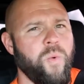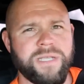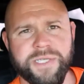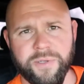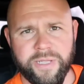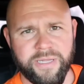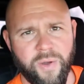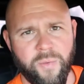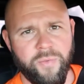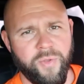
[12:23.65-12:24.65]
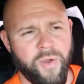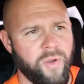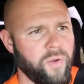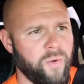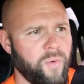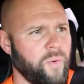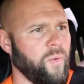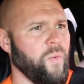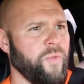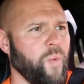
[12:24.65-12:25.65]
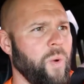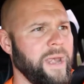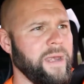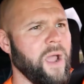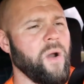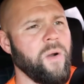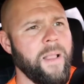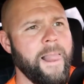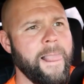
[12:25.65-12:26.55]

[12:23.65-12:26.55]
whistle in the window,